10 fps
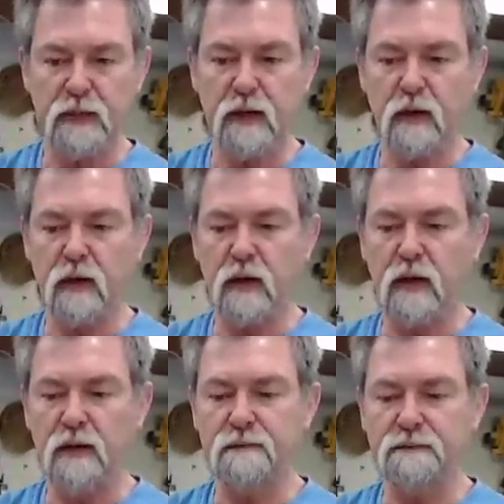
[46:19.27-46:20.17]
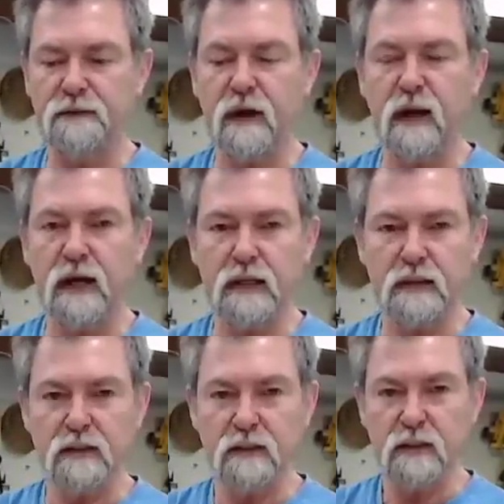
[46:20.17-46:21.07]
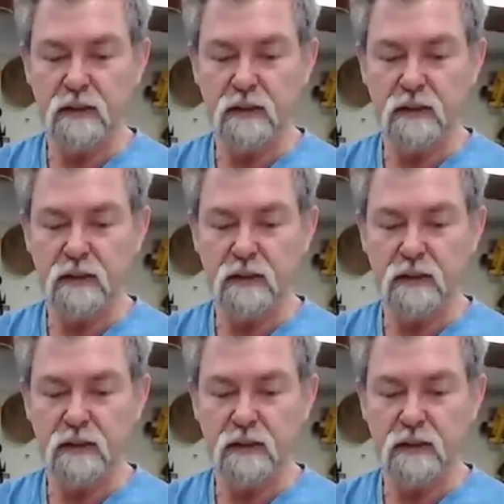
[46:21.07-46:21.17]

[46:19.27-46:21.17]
Now, I find